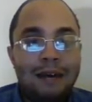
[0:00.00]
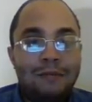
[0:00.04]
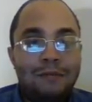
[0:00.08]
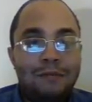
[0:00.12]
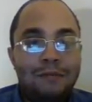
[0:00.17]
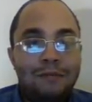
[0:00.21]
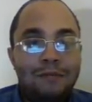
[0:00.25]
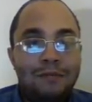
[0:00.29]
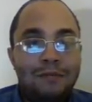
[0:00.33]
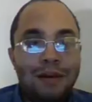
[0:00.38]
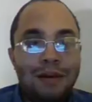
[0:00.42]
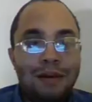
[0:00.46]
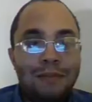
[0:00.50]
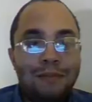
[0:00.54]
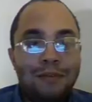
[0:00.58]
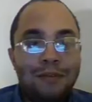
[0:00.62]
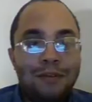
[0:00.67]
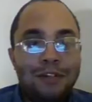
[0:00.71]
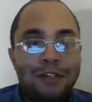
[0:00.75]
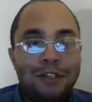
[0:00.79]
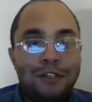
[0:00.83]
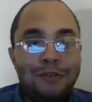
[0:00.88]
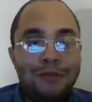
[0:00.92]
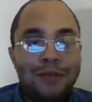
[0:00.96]

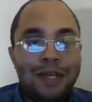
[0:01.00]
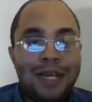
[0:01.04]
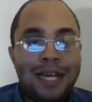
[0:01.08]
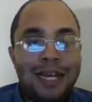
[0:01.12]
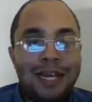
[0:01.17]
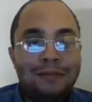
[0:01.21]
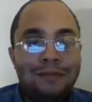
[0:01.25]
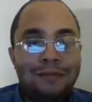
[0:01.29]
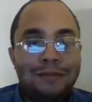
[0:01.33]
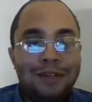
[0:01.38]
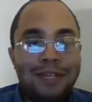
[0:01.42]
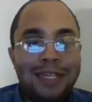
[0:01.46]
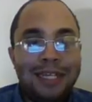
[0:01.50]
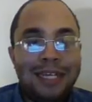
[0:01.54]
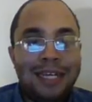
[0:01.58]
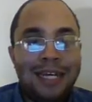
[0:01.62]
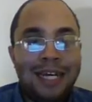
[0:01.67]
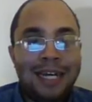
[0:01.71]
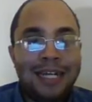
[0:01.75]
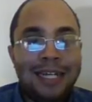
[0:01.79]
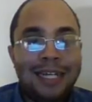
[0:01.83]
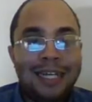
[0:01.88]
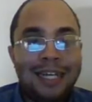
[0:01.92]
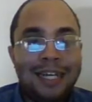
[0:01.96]
Remember, you can't really
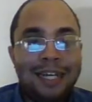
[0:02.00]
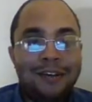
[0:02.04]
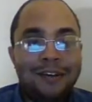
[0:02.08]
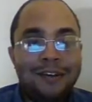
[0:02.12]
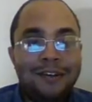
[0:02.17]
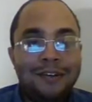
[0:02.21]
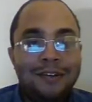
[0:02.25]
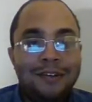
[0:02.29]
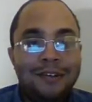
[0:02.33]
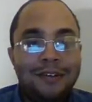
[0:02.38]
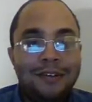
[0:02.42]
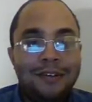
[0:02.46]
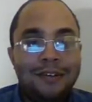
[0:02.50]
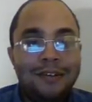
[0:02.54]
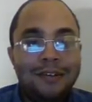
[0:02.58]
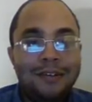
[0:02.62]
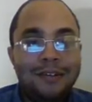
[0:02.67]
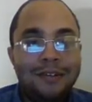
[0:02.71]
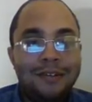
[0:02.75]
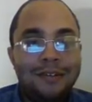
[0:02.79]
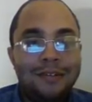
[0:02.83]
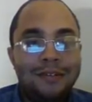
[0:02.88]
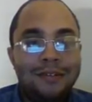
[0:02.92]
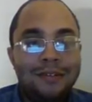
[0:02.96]
cut here
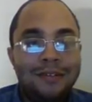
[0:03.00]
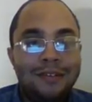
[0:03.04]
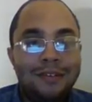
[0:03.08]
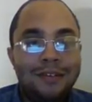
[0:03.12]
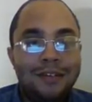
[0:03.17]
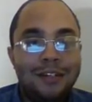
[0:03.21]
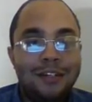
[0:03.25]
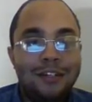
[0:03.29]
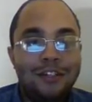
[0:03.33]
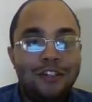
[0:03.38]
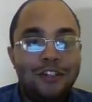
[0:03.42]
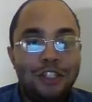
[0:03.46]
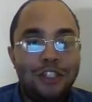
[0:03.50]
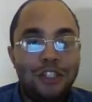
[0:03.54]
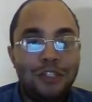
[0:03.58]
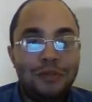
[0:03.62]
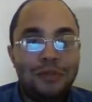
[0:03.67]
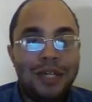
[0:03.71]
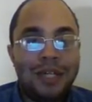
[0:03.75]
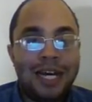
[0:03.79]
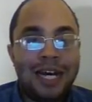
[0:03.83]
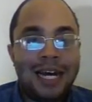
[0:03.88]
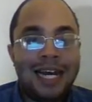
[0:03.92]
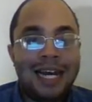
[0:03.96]
because you
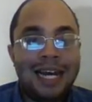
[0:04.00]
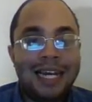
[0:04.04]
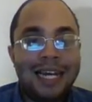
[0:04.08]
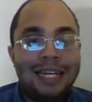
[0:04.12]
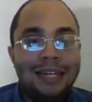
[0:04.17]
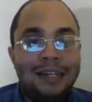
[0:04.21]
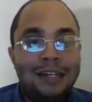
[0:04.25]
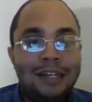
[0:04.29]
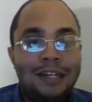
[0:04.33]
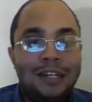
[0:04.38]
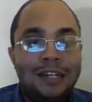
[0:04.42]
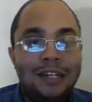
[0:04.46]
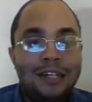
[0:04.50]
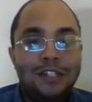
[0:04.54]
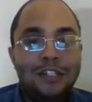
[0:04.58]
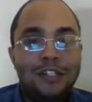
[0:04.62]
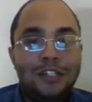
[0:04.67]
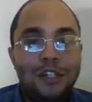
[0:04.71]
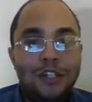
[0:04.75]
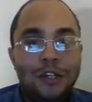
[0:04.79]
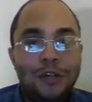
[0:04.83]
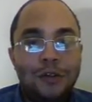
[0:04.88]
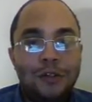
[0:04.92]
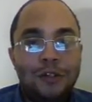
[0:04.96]
die.
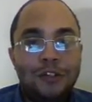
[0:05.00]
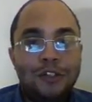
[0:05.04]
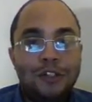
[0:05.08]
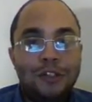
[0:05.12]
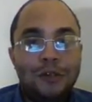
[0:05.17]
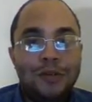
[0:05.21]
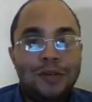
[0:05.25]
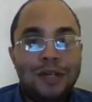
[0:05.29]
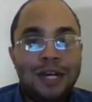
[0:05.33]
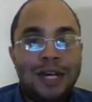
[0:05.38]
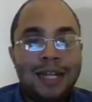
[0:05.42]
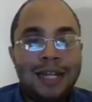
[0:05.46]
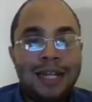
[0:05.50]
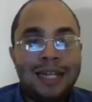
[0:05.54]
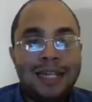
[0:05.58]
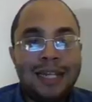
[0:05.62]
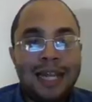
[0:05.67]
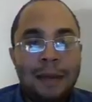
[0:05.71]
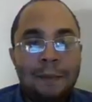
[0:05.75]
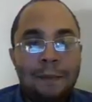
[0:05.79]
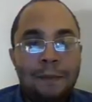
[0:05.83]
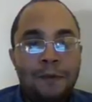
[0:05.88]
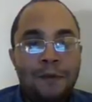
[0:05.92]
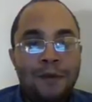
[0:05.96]
So there's no cut at
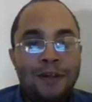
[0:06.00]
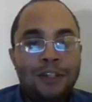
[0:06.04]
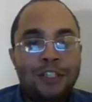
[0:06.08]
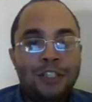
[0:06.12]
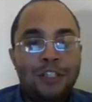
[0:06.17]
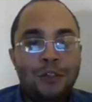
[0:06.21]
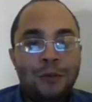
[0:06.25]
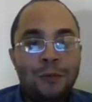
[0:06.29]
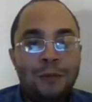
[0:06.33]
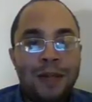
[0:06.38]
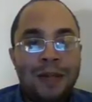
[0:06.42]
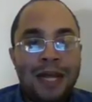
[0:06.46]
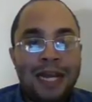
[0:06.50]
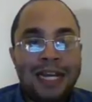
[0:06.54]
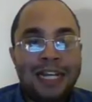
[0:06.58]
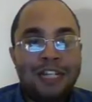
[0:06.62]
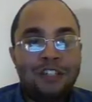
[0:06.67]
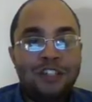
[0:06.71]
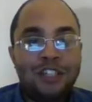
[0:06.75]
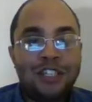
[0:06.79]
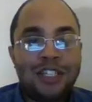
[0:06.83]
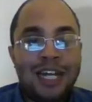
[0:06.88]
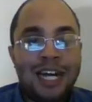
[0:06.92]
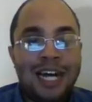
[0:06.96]
that point, so black
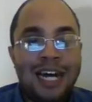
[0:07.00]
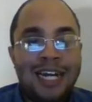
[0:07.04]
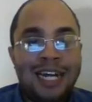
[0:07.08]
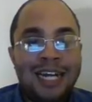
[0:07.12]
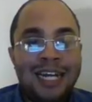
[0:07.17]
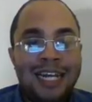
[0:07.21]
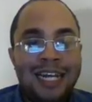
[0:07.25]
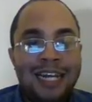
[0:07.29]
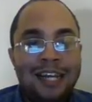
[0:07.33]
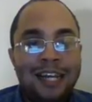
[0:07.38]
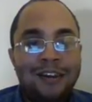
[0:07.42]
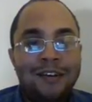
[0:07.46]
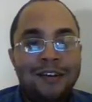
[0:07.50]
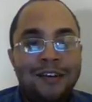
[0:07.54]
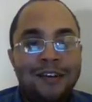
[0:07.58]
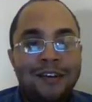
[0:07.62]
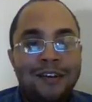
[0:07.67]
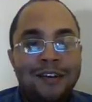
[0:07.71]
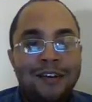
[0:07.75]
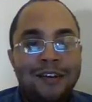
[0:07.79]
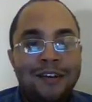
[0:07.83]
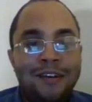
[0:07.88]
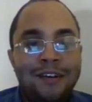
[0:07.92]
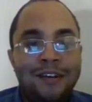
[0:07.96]
can just Hane here,
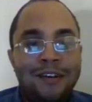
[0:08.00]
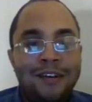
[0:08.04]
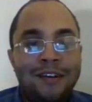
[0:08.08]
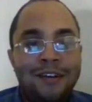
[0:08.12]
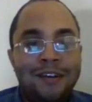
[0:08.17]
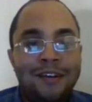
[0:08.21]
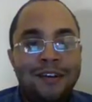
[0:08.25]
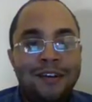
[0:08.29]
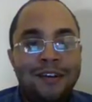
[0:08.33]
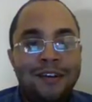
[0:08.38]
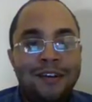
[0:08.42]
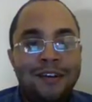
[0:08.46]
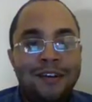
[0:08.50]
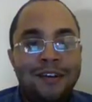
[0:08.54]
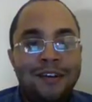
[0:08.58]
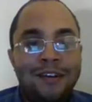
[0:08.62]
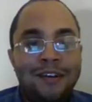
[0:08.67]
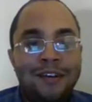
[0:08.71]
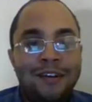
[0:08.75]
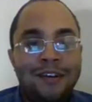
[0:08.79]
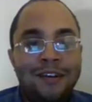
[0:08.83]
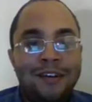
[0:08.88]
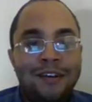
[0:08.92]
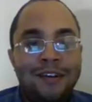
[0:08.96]
and then
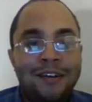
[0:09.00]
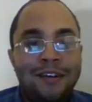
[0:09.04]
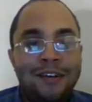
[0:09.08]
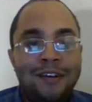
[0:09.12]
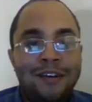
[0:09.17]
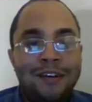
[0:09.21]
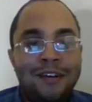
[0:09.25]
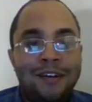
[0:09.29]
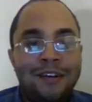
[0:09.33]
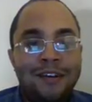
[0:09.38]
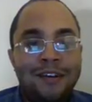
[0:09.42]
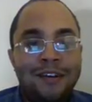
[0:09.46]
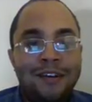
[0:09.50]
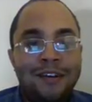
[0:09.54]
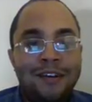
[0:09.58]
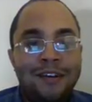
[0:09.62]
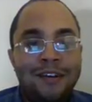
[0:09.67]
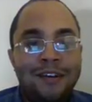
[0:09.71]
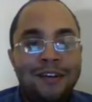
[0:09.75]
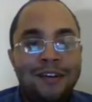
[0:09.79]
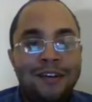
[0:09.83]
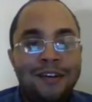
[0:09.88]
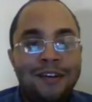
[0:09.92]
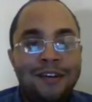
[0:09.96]
black can continue to start to
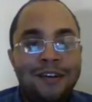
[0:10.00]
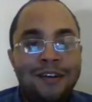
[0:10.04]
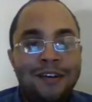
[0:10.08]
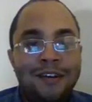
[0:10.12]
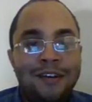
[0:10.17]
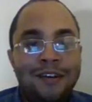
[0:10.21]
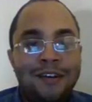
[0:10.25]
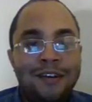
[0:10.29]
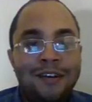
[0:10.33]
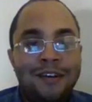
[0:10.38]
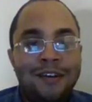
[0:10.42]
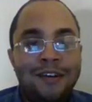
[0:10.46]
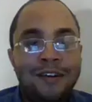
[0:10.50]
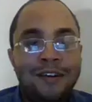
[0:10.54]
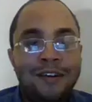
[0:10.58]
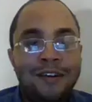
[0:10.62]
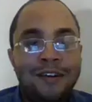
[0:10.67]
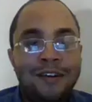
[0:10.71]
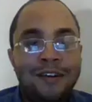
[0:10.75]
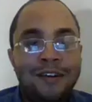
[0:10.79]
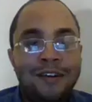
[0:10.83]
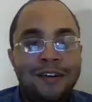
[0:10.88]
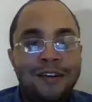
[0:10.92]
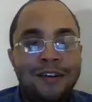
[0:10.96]
make fourth line
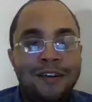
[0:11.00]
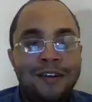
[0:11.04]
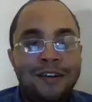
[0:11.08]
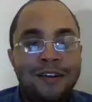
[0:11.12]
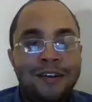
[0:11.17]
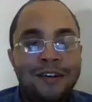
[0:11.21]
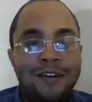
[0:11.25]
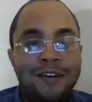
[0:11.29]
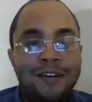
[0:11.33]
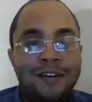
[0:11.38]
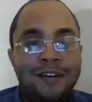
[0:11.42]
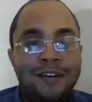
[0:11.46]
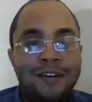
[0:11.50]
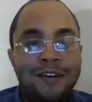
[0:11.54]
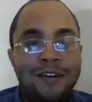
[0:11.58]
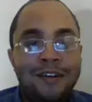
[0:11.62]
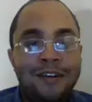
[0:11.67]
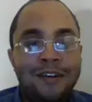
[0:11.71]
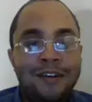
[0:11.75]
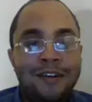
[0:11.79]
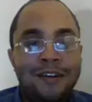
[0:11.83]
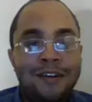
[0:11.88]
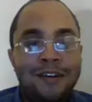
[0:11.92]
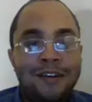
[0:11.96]
territory. No,
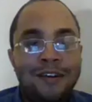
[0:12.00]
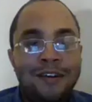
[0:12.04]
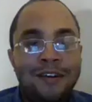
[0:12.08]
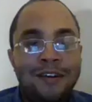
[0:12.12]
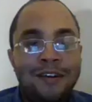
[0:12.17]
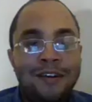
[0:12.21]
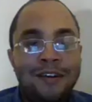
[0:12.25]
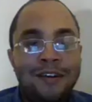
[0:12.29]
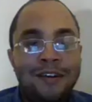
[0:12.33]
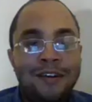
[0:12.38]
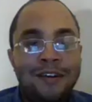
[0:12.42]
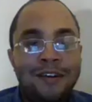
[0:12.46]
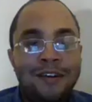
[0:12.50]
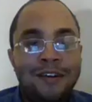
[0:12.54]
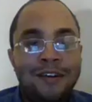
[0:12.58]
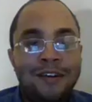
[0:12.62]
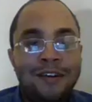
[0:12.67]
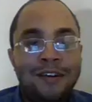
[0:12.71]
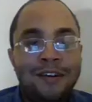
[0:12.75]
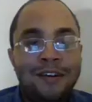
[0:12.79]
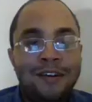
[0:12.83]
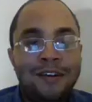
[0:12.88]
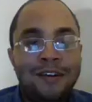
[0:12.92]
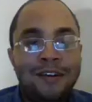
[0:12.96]
that's not a really good thing
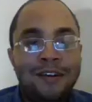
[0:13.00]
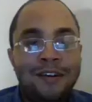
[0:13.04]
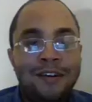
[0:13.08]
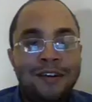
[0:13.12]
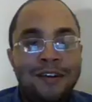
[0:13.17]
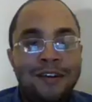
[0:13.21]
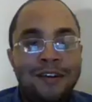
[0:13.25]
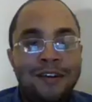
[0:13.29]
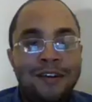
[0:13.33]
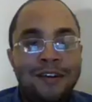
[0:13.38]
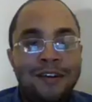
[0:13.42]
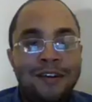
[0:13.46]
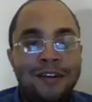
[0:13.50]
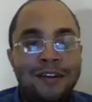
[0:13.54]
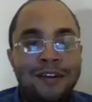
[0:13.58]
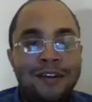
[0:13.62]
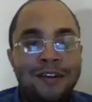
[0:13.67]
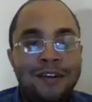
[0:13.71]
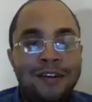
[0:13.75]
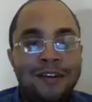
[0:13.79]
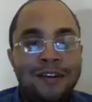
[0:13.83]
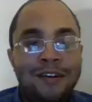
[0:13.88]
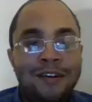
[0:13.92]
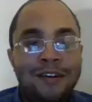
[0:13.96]
to be doing.
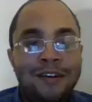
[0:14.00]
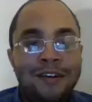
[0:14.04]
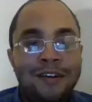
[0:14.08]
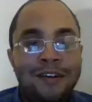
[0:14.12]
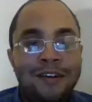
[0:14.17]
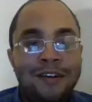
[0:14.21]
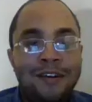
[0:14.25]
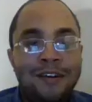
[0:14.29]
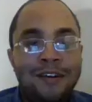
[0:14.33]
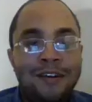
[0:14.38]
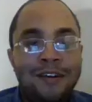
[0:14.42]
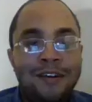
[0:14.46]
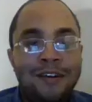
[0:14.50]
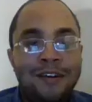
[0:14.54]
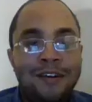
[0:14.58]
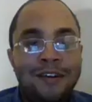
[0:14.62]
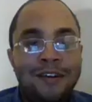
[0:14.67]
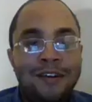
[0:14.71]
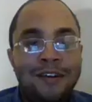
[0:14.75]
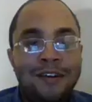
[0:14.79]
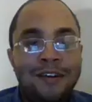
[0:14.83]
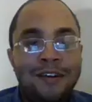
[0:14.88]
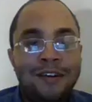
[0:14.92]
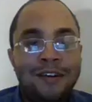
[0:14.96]
So since
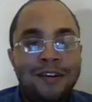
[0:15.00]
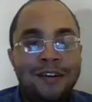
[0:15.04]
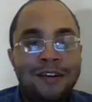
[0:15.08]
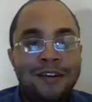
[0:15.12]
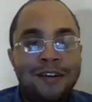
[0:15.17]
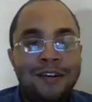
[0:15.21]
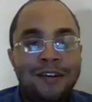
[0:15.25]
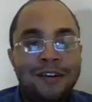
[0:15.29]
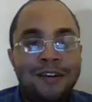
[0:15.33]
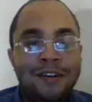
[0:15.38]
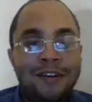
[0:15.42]
touching